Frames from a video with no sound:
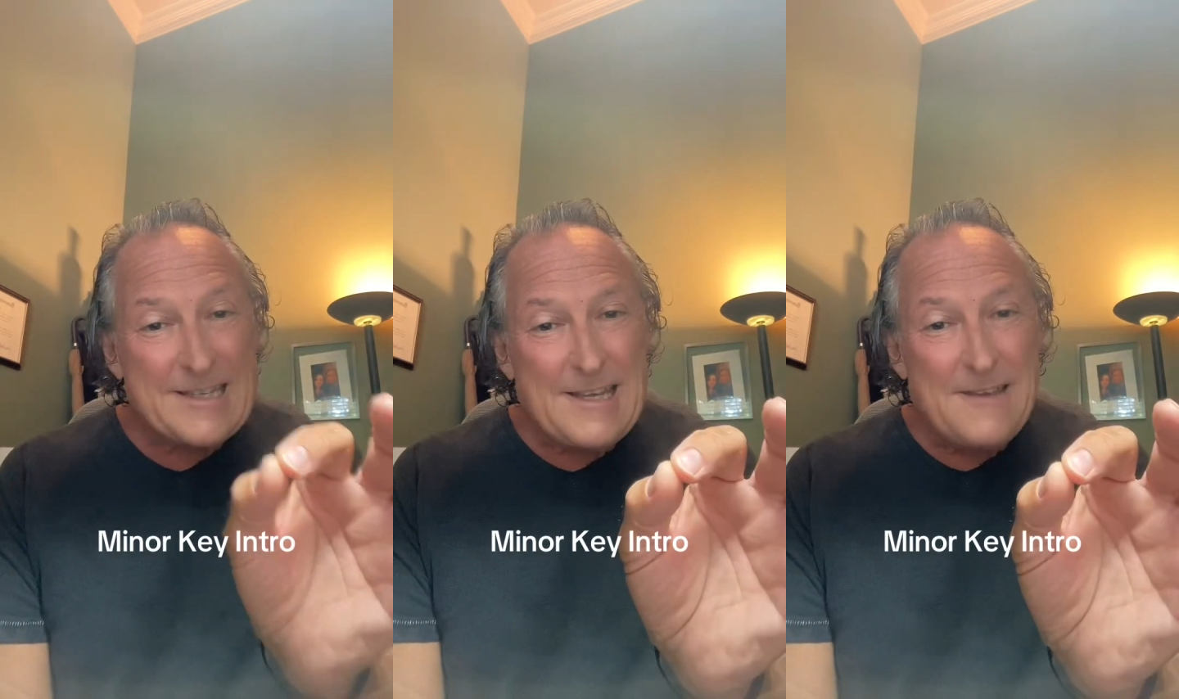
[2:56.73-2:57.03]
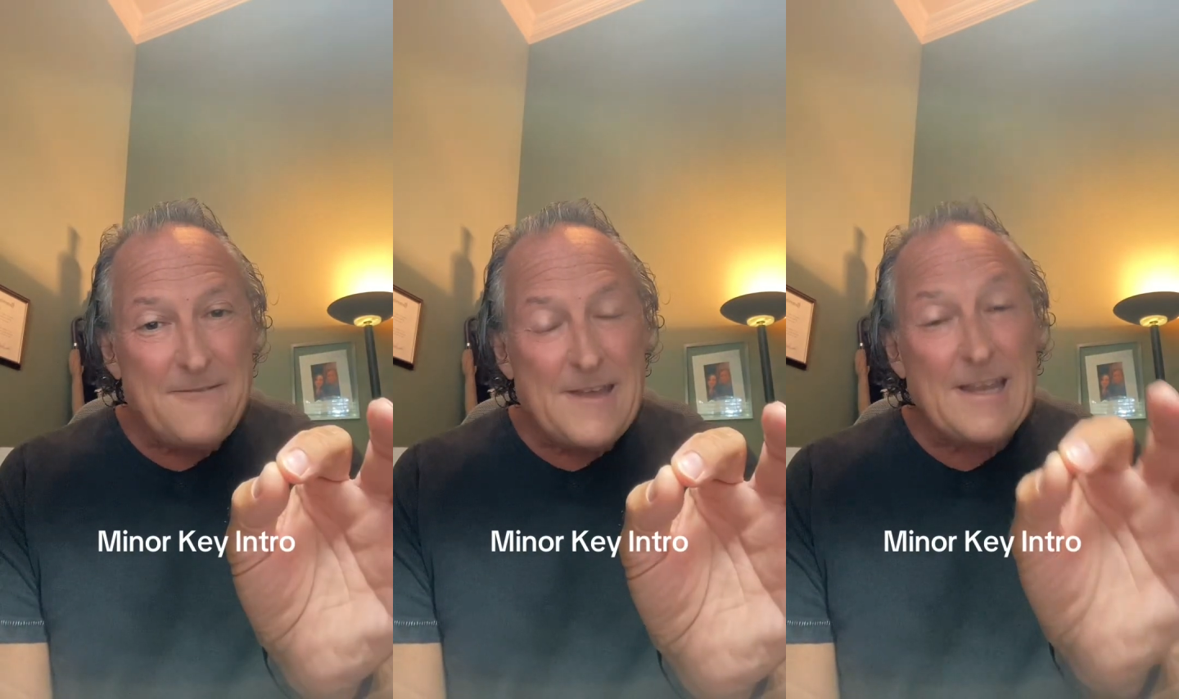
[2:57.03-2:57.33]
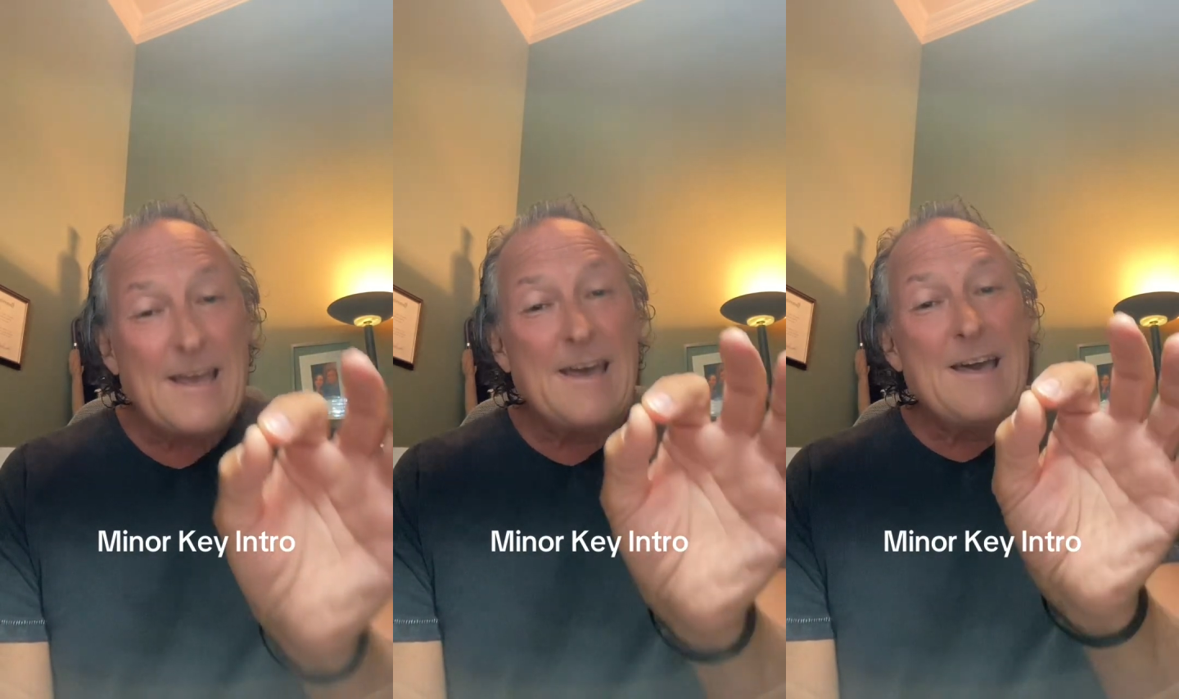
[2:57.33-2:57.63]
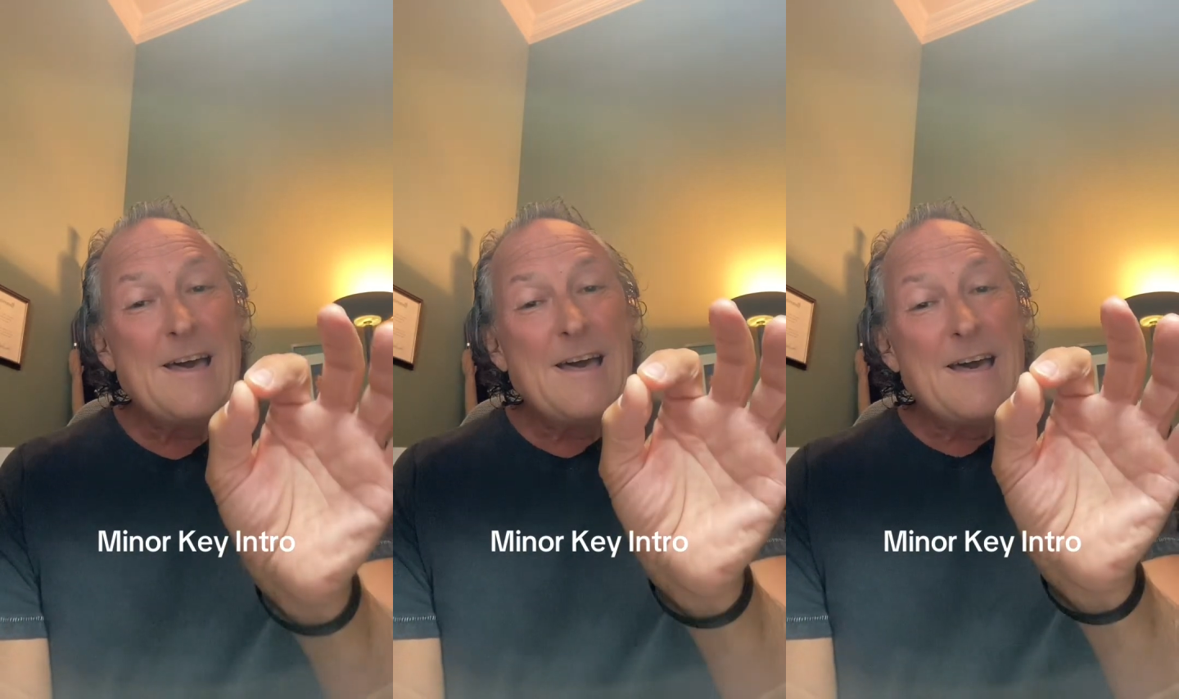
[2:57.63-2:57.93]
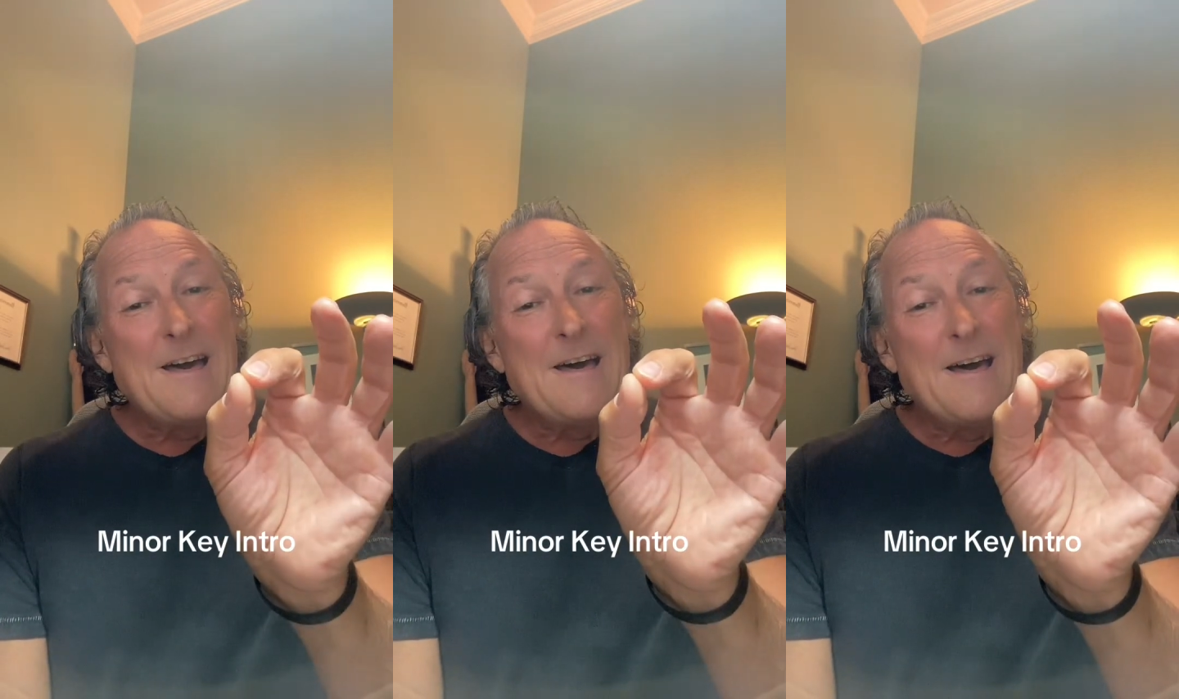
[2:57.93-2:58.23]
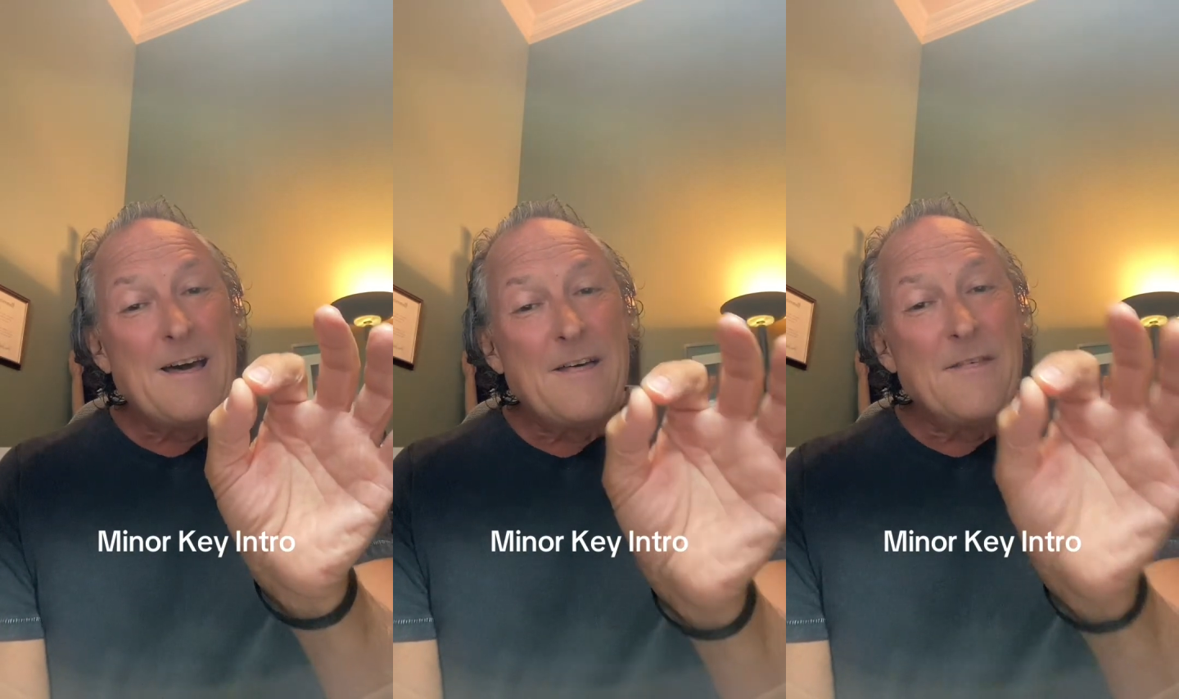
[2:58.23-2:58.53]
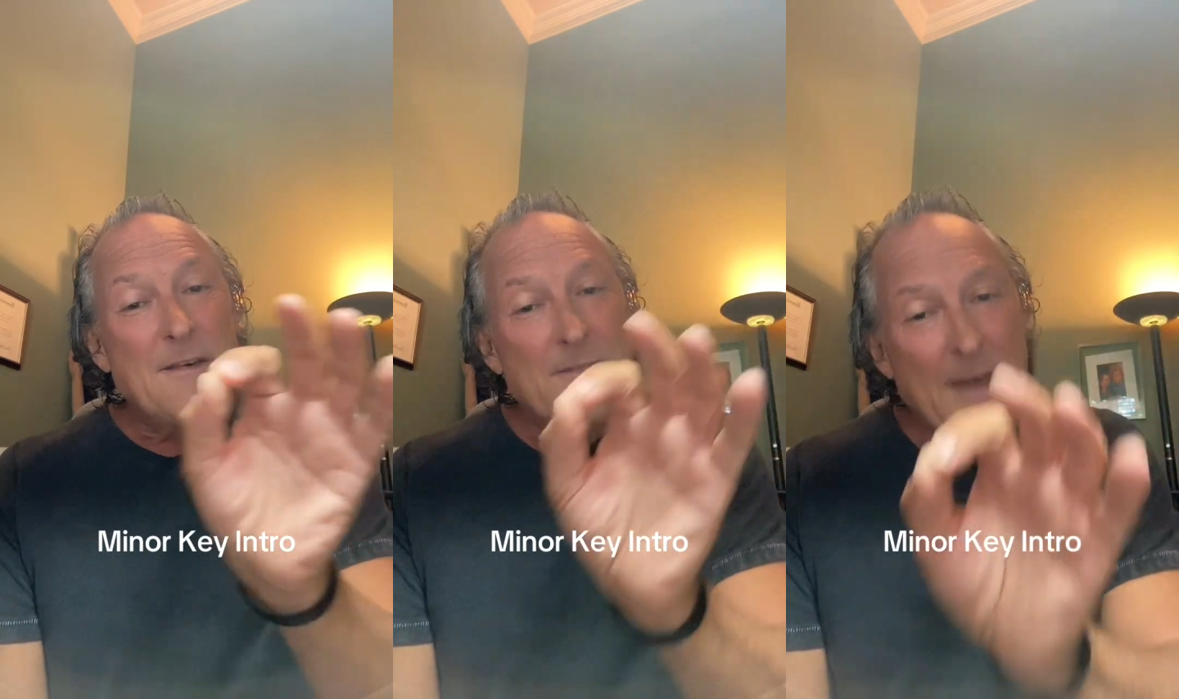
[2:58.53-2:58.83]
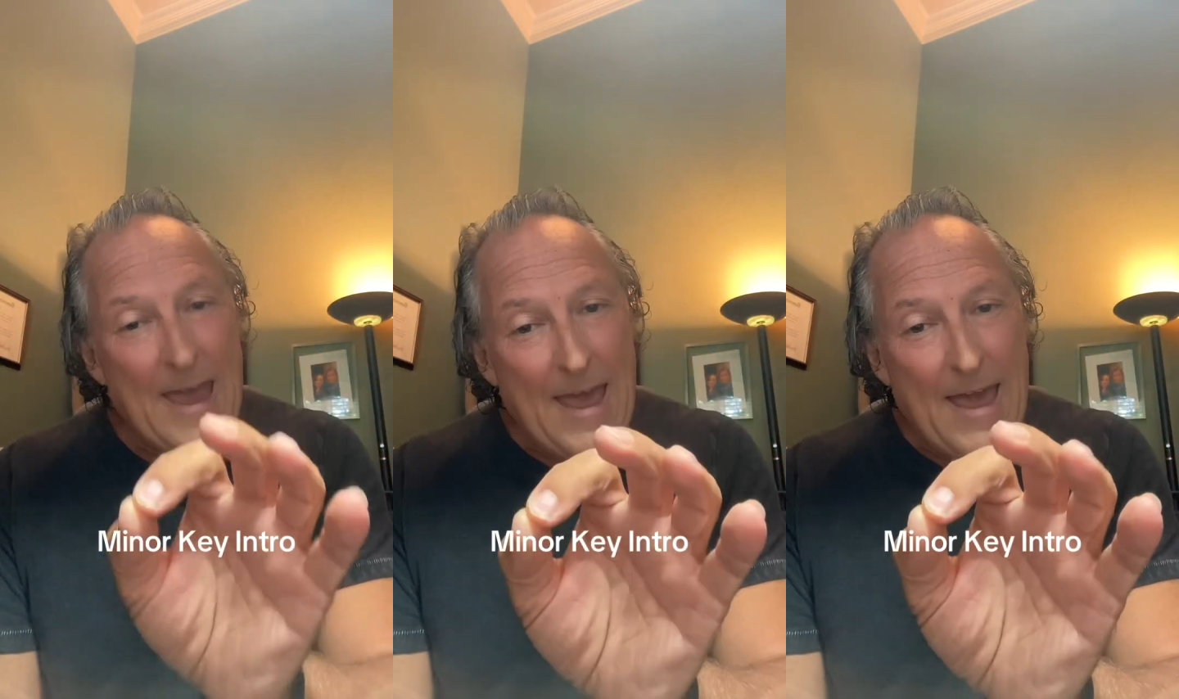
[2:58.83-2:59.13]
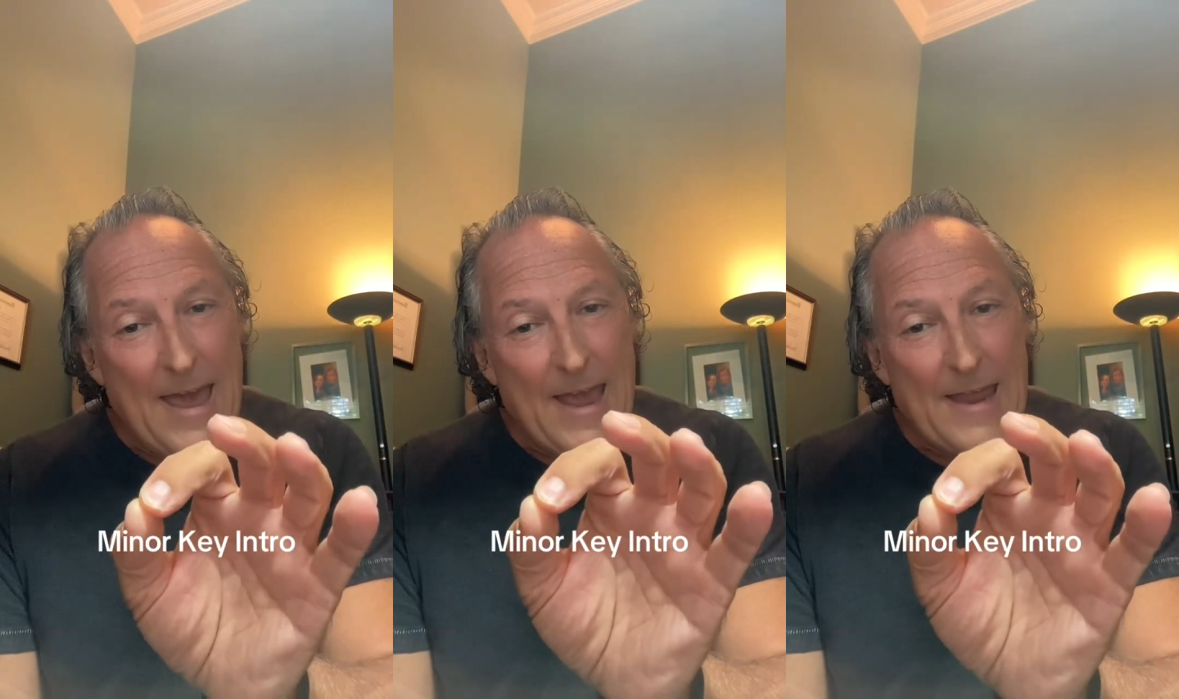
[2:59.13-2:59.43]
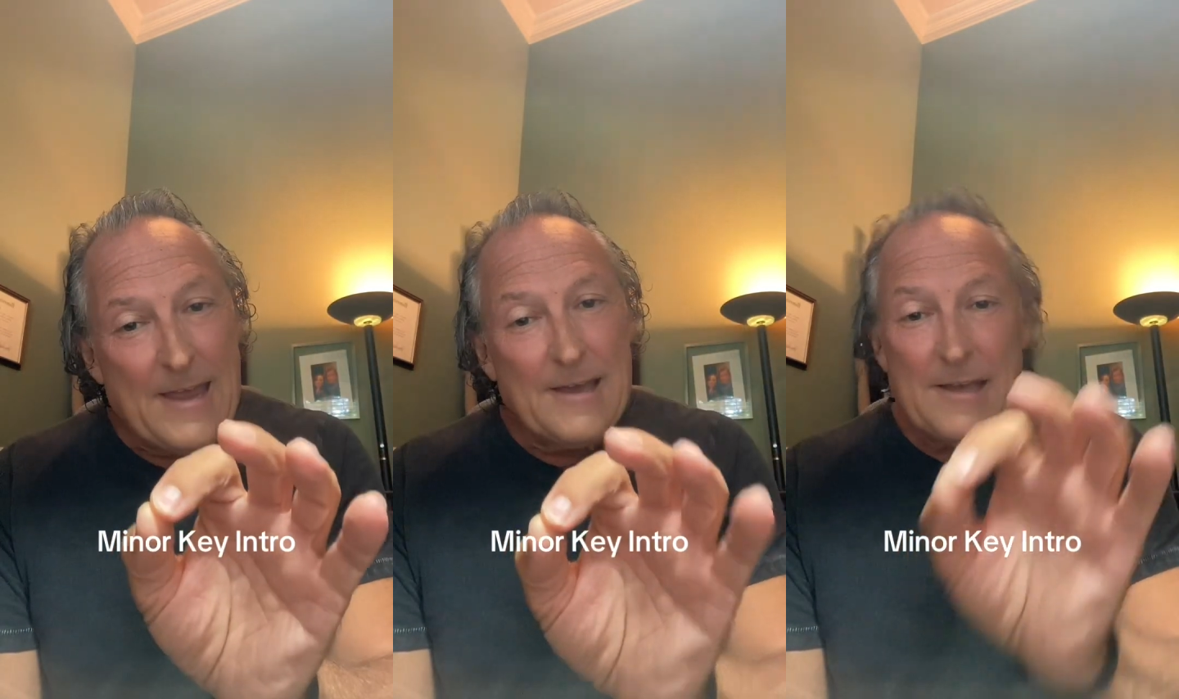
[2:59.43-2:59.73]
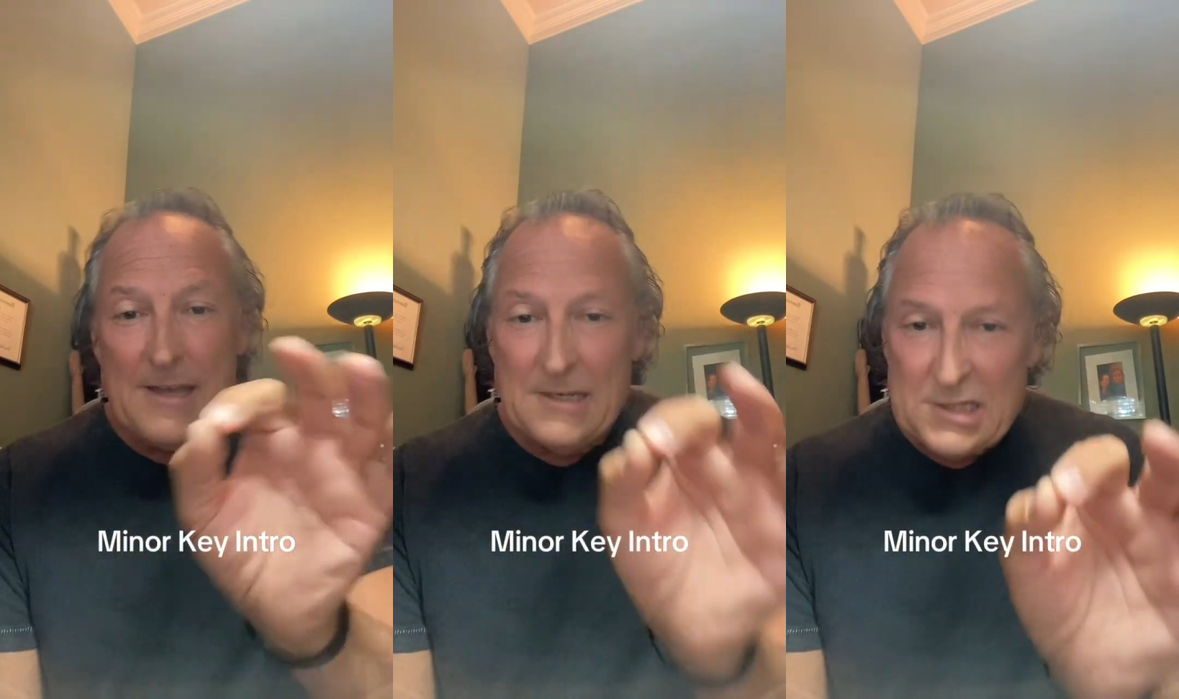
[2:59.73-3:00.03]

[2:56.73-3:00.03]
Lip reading: giving the A its